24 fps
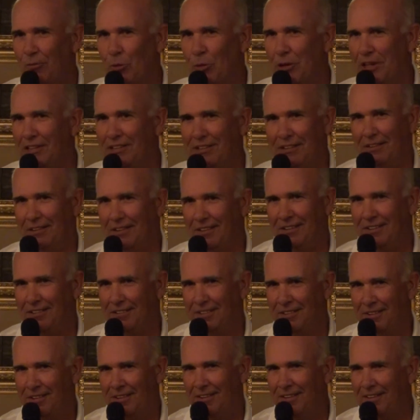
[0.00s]

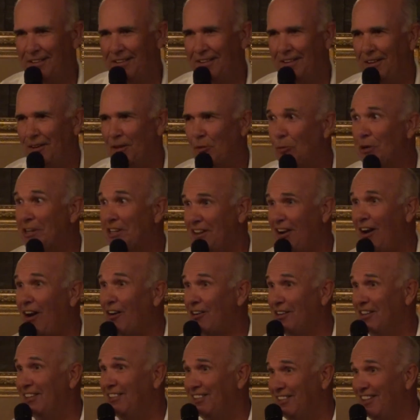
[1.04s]
We
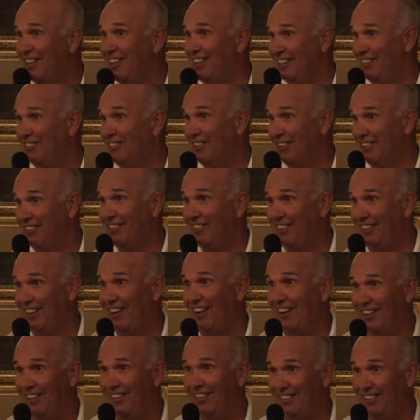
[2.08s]
talk to each other